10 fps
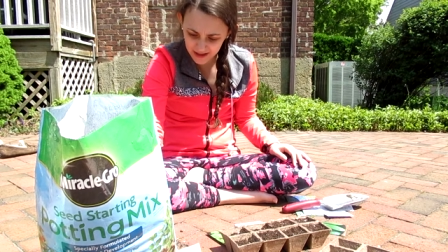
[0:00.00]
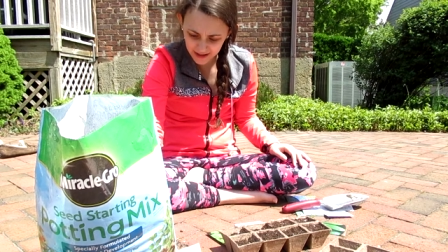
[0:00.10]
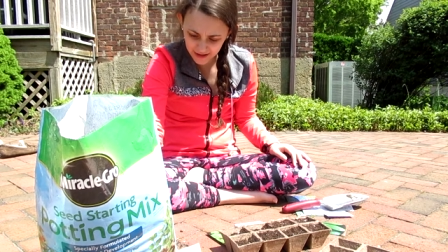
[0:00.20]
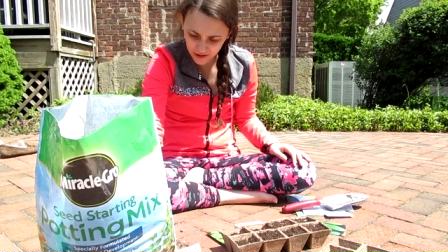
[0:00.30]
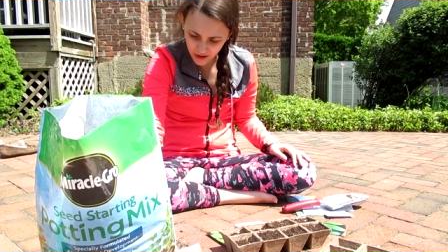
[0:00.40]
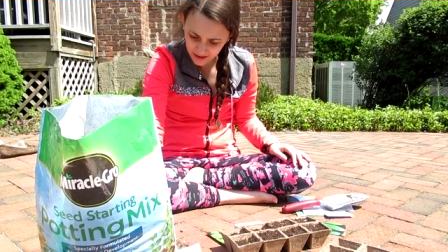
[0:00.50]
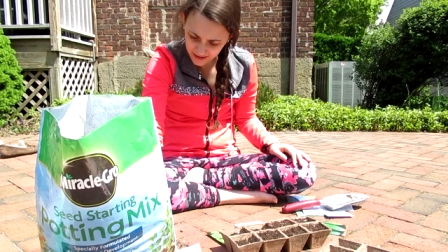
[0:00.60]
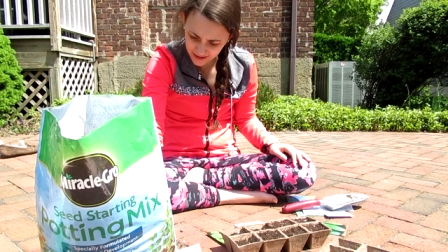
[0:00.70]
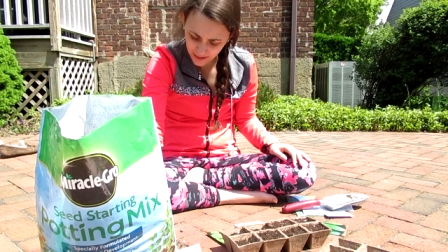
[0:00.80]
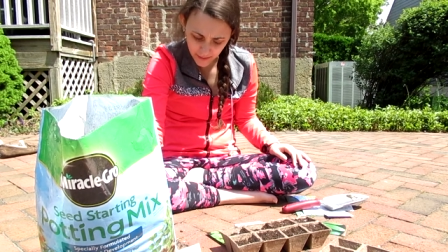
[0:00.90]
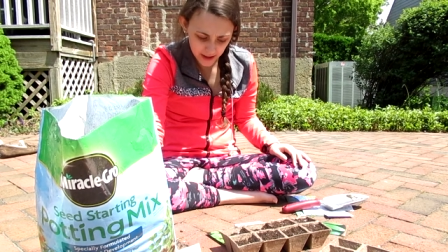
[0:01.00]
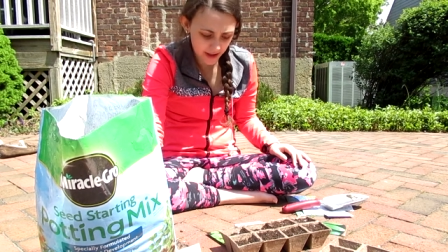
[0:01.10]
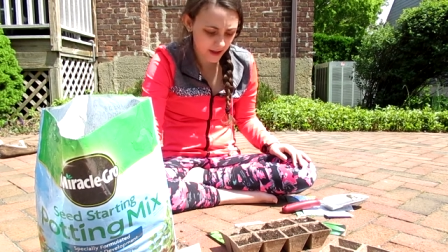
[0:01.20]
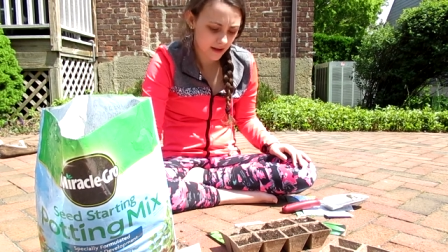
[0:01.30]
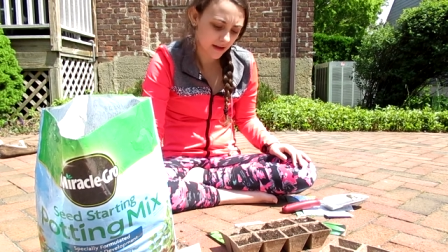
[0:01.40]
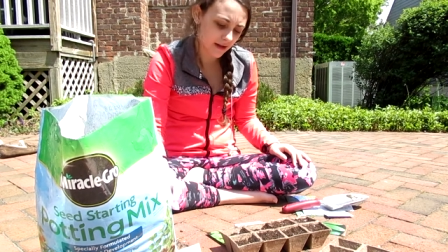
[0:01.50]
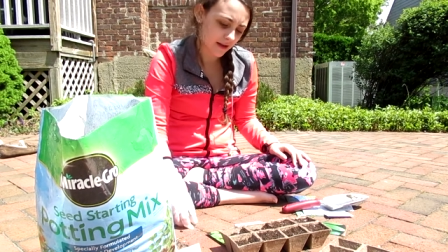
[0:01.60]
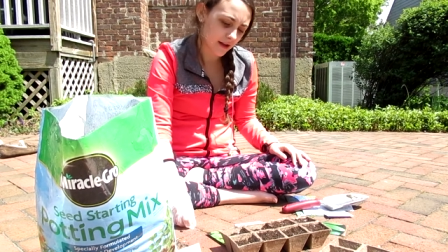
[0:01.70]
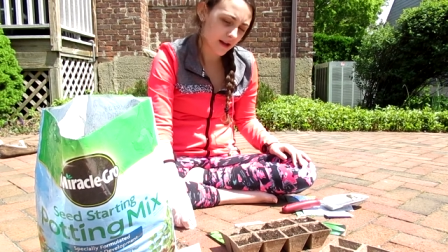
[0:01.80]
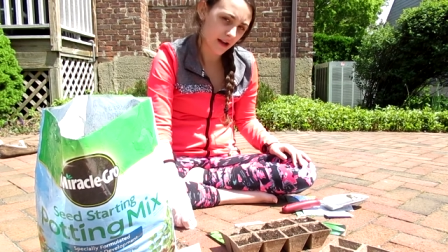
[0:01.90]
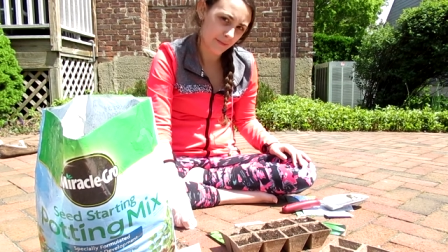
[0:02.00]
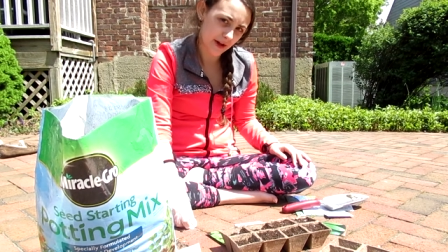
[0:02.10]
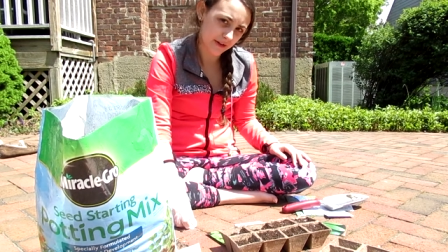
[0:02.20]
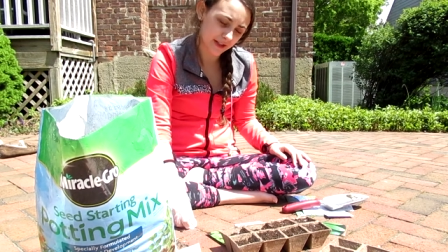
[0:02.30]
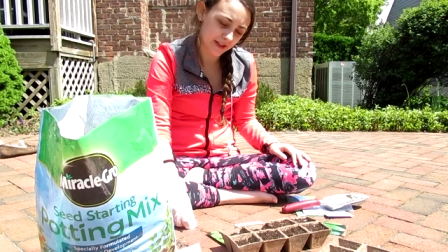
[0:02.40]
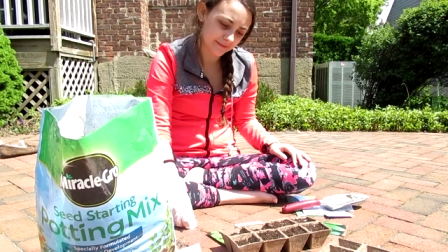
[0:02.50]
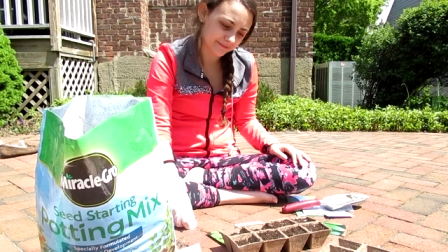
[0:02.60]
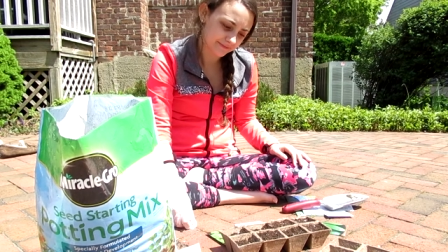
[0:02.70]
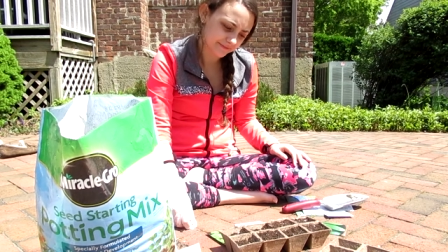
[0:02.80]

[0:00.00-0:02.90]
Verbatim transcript: I need to talk to somebody about it